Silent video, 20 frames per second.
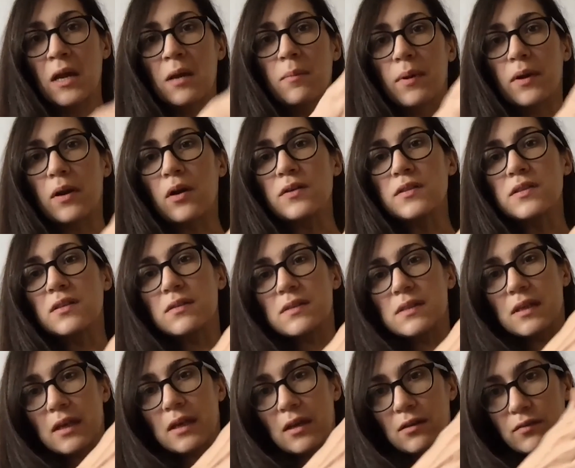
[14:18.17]
but also as
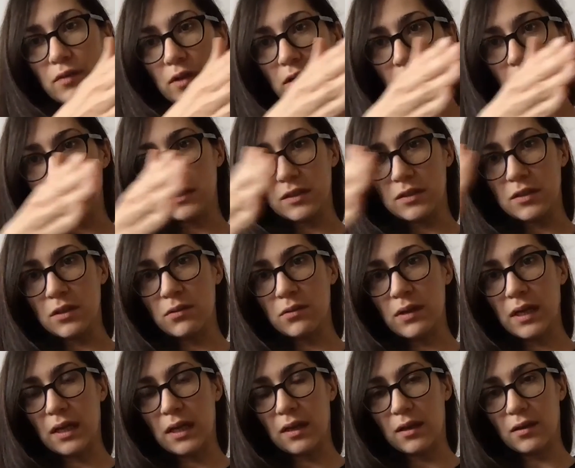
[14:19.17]
a kind of a
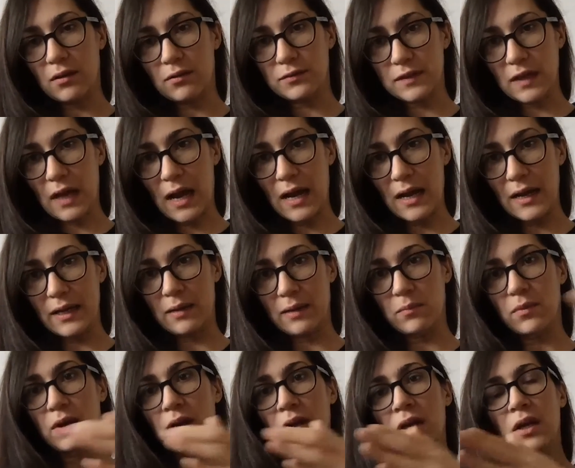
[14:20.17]
continuity of
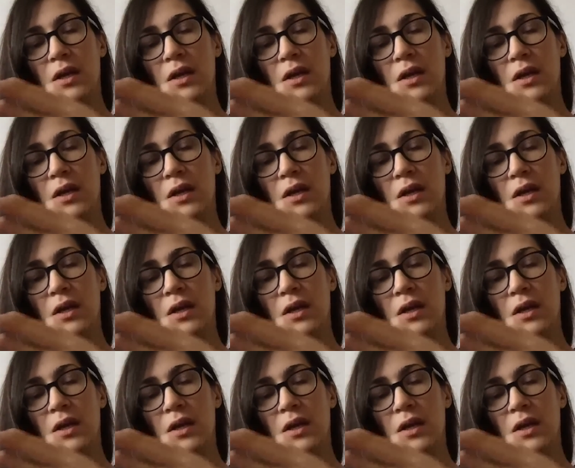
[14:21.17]
time,